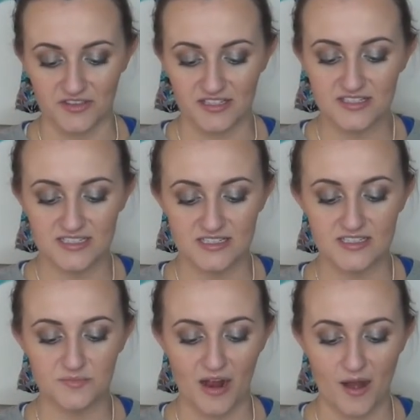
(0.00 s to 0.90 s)
This
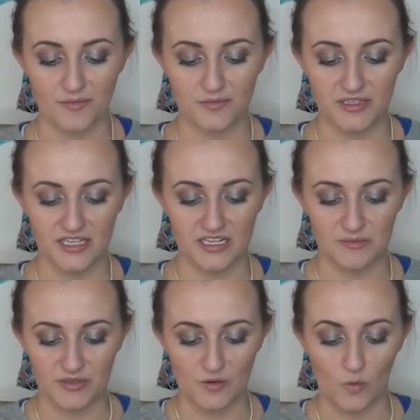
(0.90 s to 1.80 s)
is probably going
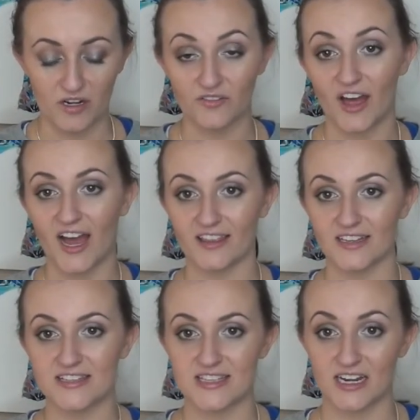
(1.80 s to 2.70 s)
to be one of the
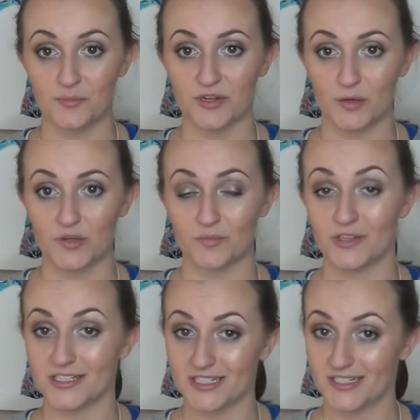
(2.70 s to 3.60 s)
highlights that I bring with
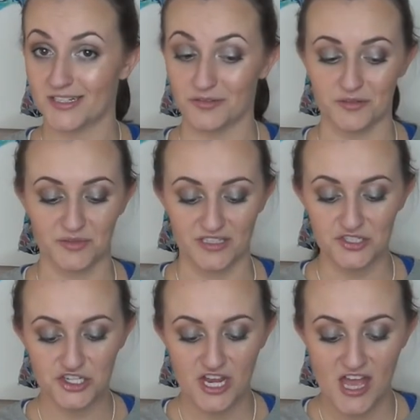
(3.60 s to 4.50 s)
me to Daytona
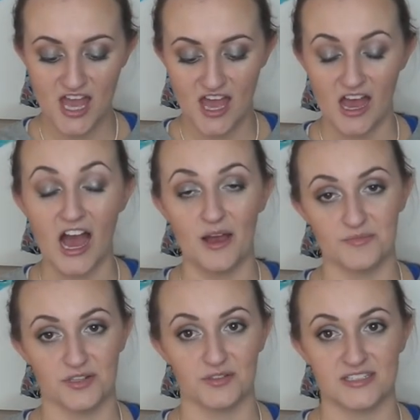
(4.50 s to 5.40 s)
Beach.
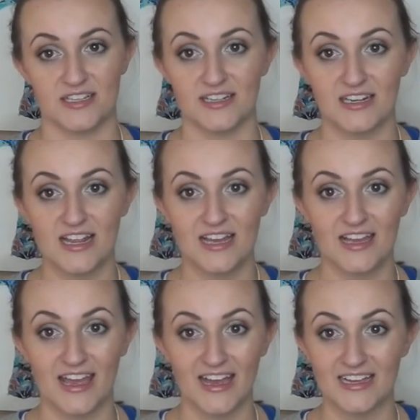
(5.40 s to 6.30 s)
I'm so excited.
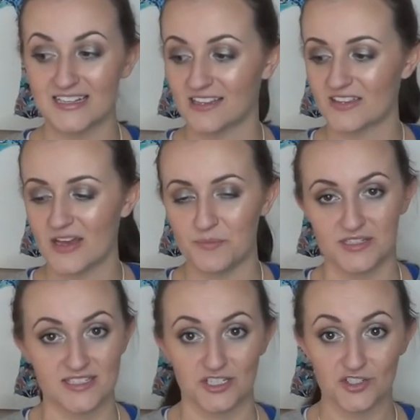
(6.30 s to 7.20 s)
And not only that, but
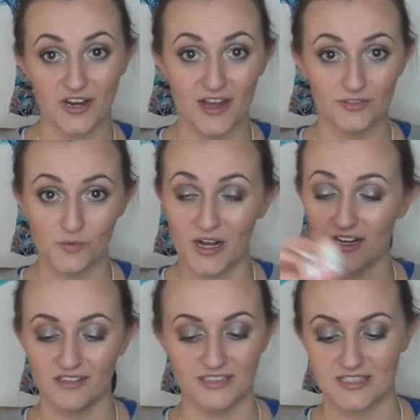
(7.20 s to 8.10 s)
it's gonna travel
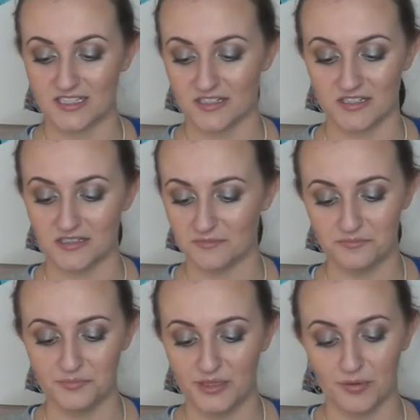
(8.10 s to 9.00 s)
well. It's gonna
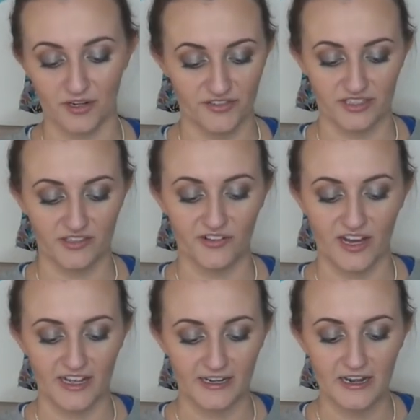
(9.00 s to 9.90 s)
be perfectly
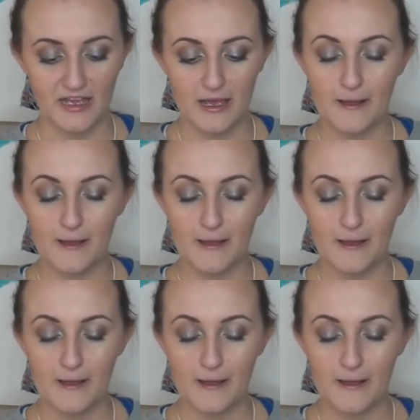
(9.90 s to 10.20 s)
fine.